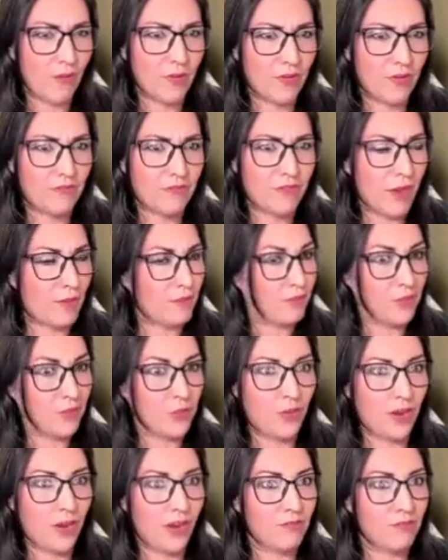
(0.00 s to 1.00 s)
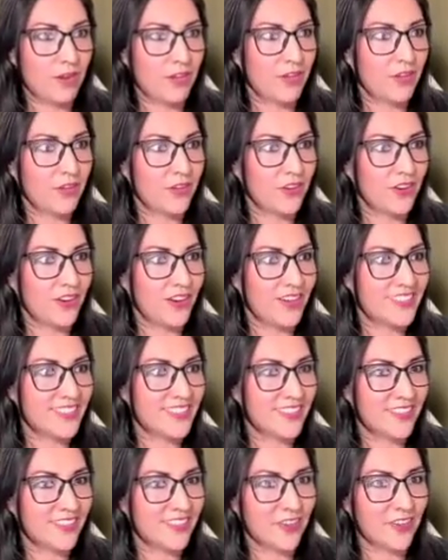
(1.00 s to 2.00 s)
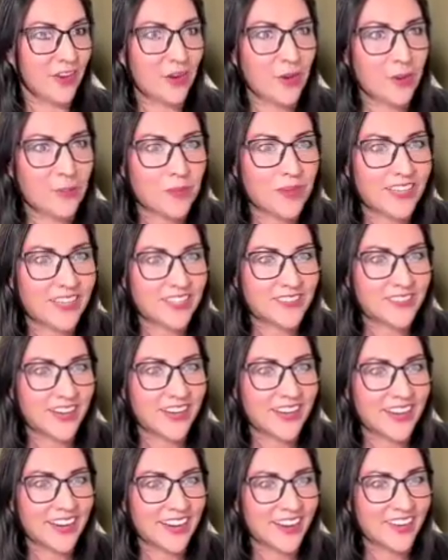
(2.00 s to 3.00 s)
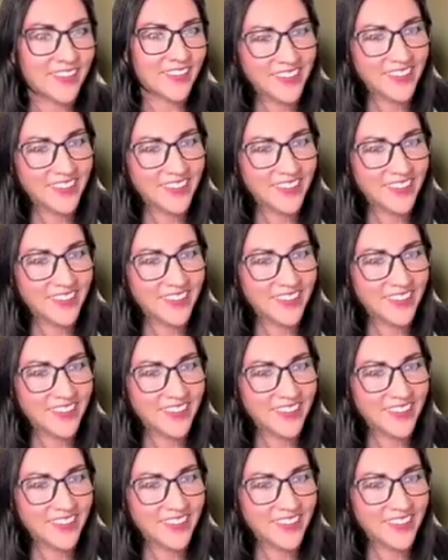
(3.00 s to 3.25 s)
you have my curiosity very piqued right now.